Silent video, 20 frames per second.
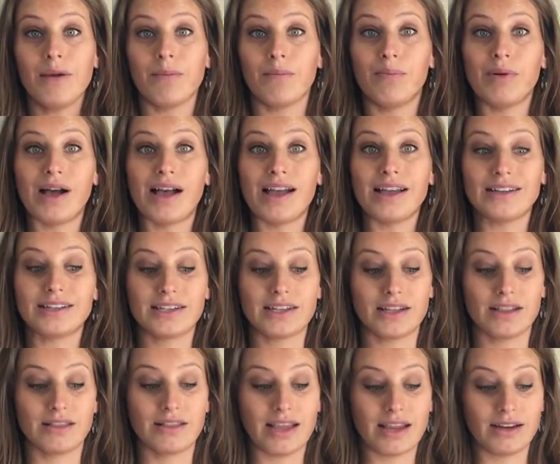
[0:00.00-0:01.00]
but
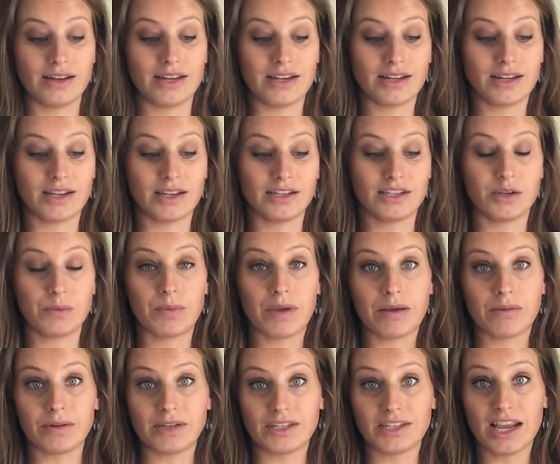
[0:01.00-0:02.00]
they needed to be
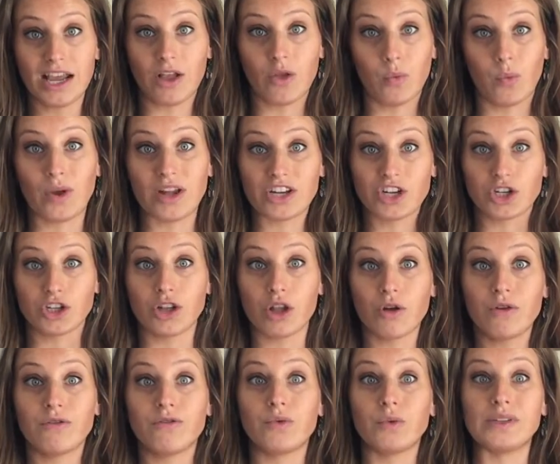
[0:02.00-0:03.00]
able to tell which
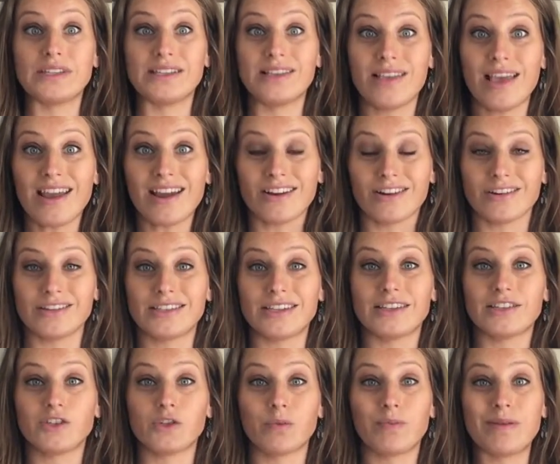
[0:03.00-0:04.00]
loaf was theirs, and
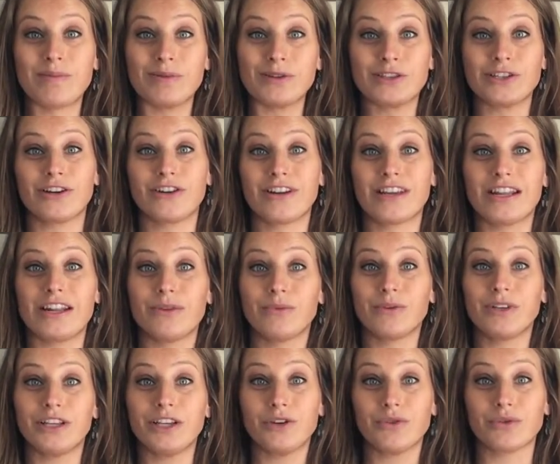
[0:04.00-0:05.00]
so people started getting
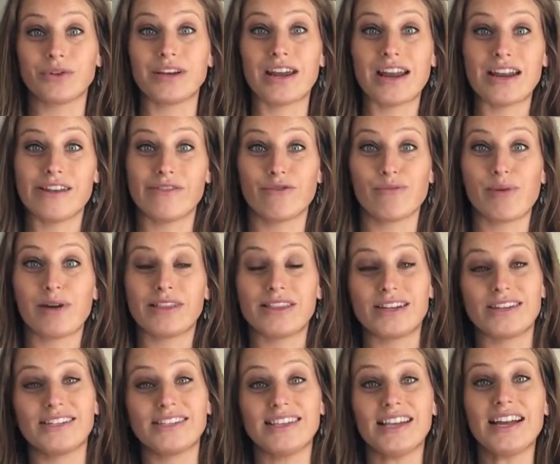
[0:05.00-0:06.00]
really creative about the
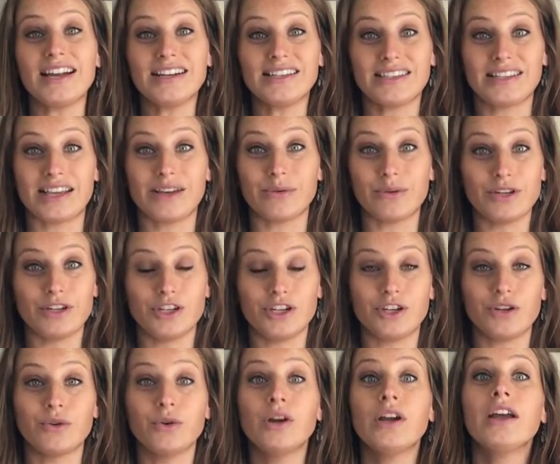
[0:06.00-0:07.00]
designs they would
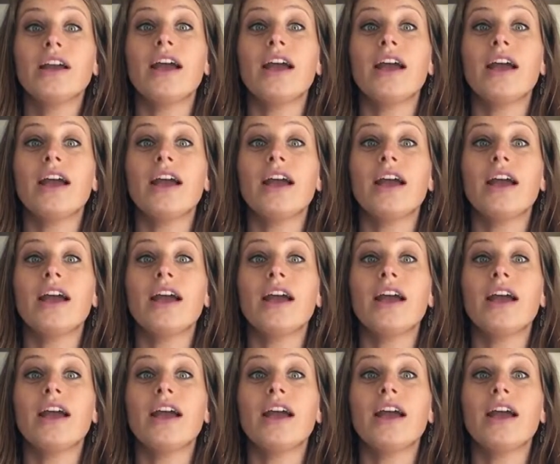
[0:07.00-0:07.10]
do,